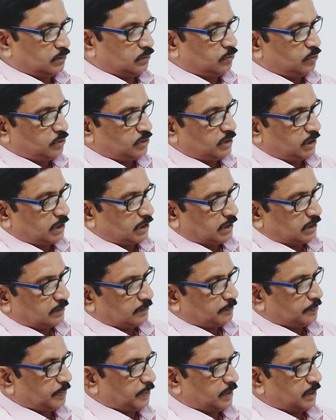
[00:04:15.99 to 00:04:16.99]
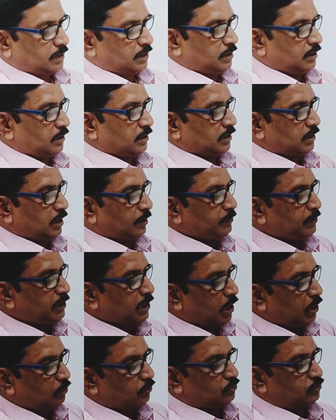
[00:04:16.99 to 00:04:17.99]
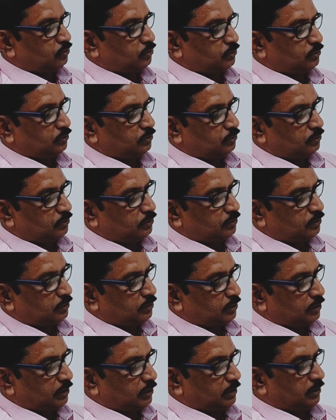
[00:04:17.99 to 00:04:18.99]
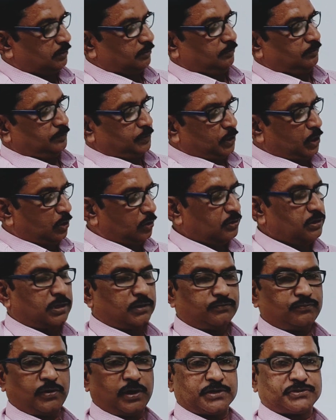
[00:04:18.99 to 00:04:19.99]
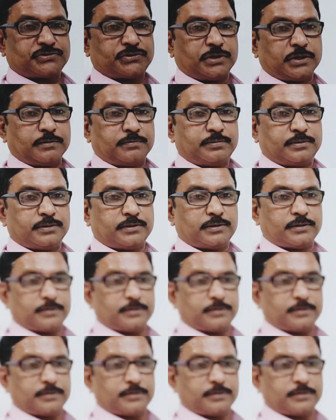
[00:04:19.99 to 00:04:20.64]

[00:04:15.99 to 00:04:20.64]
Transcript: which are coming out beyond the first rib.